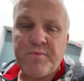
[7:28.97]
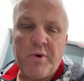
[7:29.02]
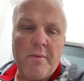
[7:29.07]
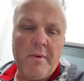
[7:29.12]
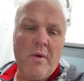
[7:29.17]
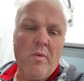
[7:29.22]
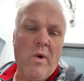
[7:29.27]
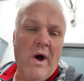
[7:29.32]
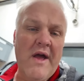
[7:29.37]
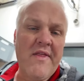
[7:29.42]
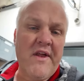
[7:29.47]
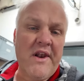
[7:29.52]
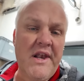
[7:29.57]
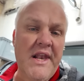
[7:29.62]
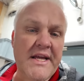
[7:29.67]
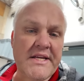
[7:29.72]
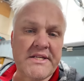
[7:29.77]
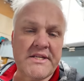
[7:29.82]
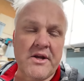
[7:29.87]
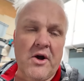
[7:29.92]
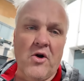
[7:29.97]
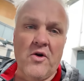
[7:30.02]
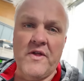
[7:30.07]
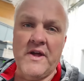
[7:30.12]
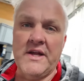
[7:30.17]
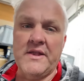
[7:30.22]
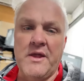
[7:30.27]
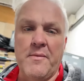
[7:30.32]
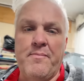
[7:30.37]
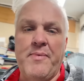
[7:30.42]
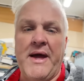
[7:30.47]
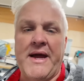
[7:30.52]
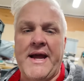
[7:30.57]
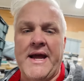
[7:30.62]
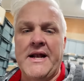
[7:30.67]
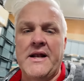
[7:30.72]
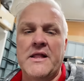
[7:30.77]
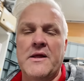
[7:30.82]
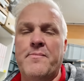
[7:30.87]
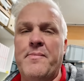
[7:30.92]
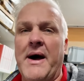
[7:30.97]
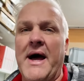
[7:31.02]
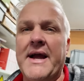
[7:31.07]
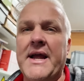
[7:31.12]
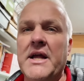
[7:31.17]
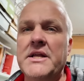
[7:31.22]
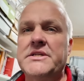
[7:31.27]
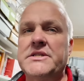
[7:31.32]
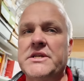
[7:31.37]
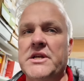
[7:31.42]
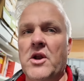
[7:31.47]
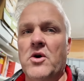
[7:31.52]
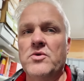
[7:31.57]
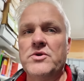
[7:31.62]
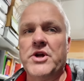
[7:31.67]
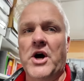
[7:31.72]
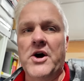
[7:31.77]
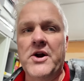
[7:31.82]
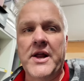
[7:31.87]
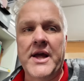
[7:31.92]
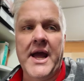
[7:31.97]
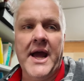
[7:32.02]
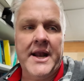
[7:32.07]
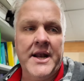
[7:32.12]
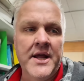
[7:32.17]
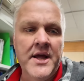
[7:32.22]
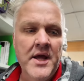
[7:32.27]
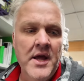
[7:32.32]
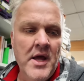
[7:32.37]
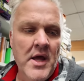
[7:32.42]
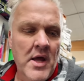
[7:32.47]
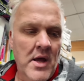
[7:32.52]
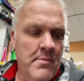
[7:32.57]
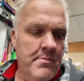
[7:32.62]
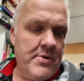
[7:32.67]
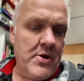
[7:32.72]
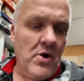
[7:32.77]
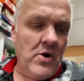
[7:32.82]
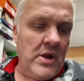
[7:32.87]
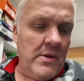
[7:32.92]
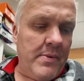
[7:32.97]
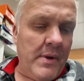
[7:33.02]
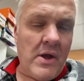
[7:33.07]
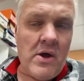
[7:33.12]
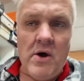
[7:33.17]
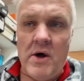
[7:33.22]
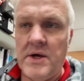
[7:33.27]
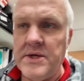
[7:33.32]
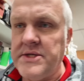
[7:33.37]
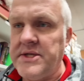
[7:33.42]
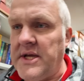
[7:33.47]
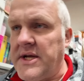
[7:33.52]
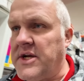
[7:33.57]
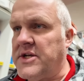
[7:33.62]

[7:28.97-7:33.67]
probably why the list or the picking and the packing slowed down again, purely because they